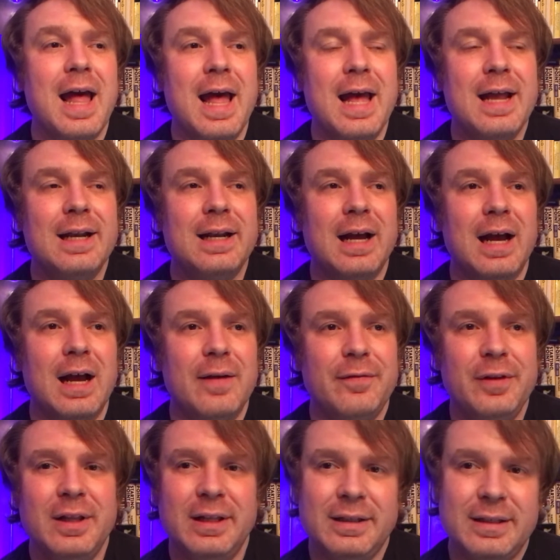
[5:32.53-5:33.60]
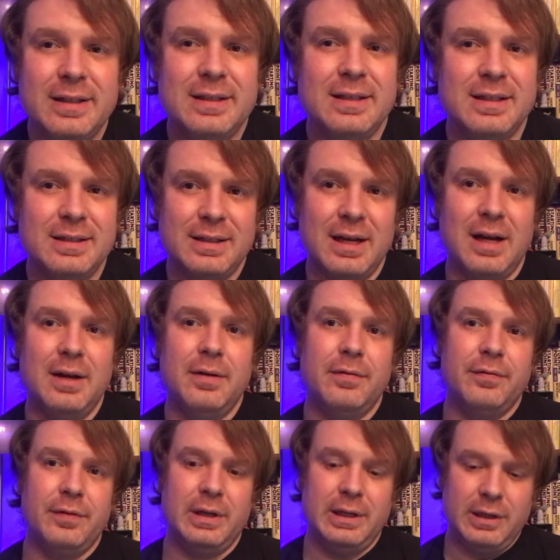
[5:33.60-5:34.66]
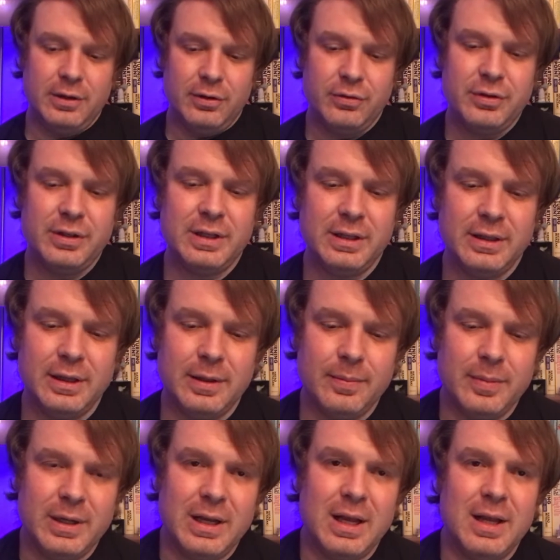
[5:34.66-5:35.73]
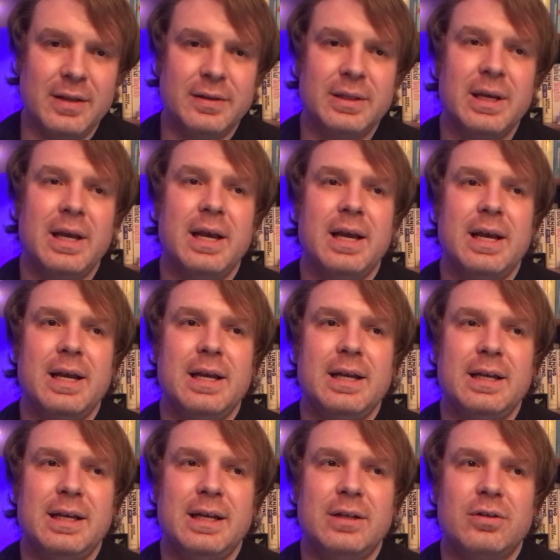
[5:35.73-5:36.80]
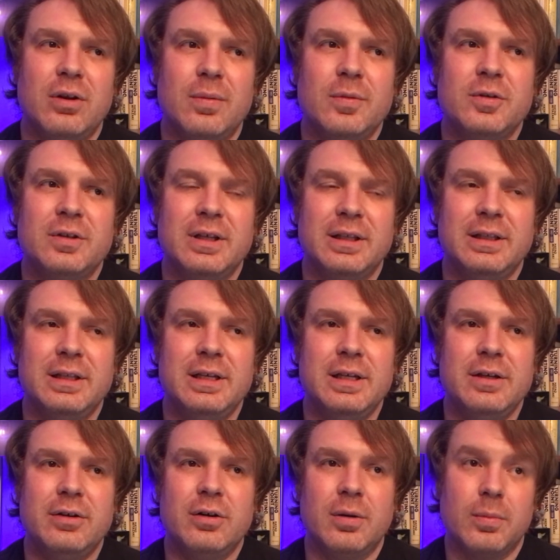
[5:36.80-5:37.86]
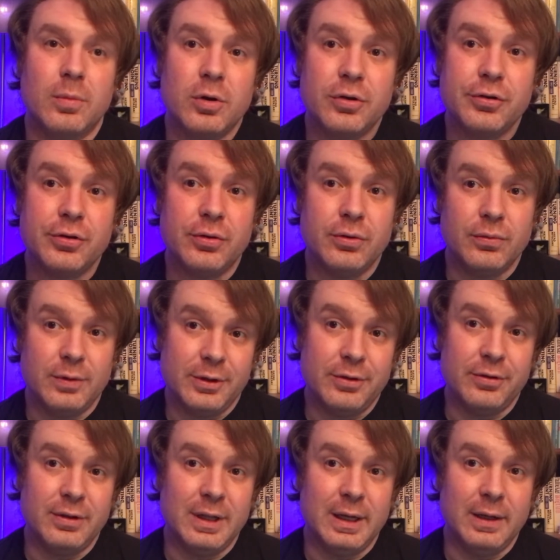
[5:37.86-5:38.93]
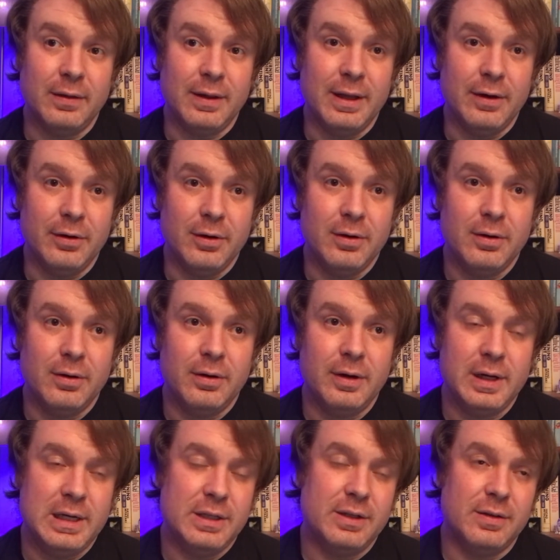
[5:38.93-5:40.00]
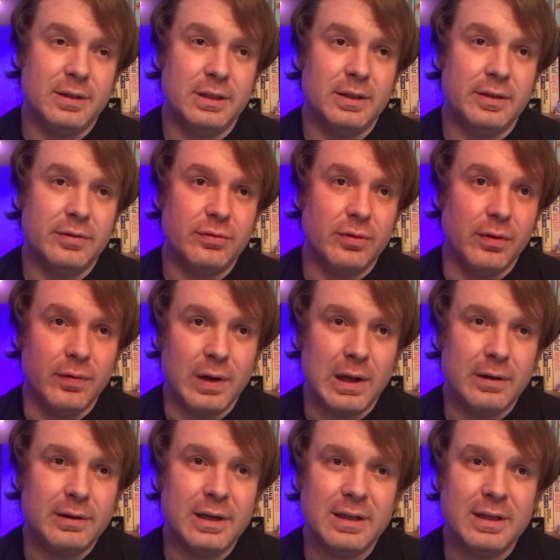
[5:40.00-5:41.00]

And I feel like this is kind of an interesting thing because it's almost like the commercial Richard Linklater in something like School of Rock.